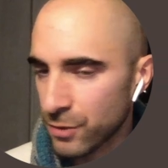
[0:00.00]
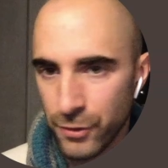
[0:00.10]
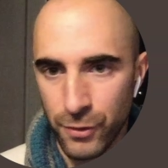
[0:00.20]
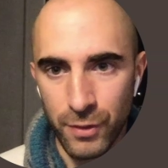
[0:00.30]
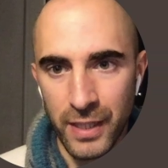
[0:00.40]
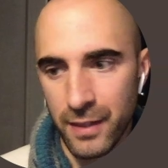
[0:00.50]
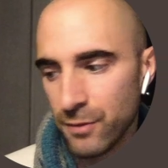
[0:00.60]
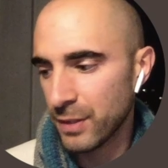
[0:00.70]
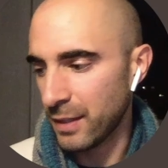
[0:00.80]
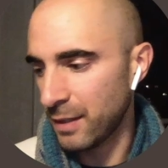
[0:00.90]
So you click
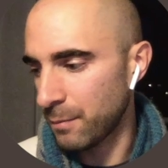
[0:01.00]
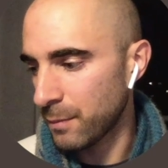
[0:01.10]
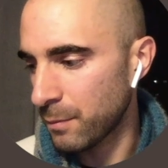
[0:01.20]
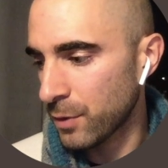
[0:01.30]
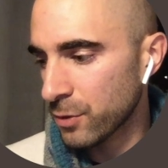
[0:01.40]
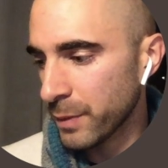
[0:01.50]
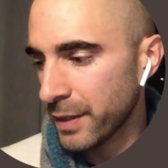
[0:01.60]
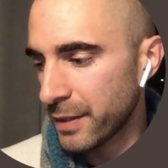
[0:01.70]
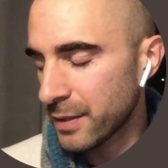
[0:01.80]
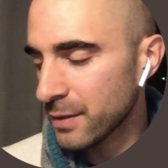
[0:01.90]
on the bottom
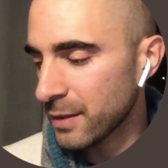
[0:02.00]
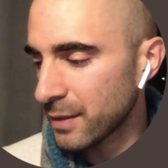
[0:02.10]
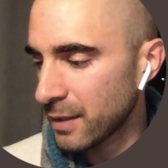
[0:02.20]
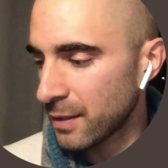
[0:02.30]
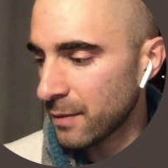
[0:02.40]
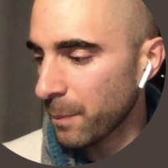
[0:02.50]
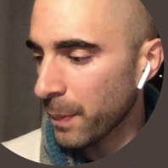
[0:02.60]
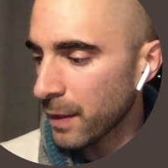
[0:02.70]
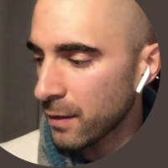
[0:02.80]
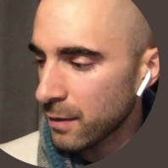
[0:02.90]
here in the
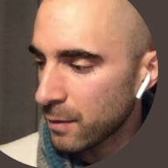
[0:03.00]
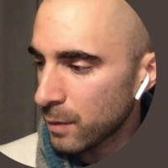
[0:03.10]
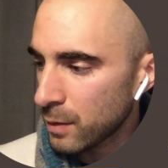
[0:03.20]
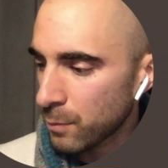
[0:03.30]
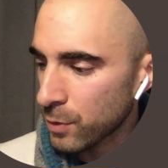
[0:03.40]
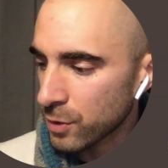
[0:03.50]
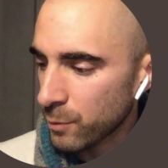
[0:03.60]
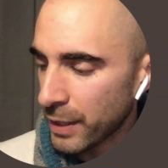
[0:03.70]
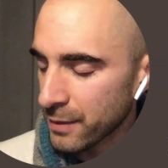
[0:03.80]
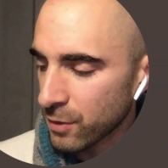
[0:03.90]
bottom
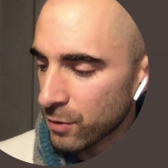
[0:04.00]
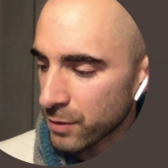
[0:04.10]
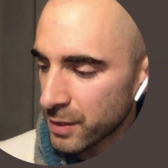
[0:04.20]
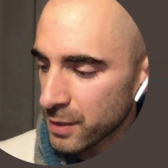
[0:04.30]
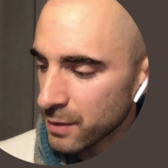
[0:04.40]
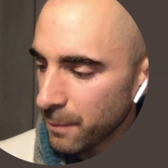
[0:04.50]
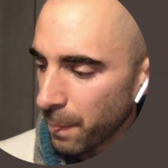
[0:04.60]
right corner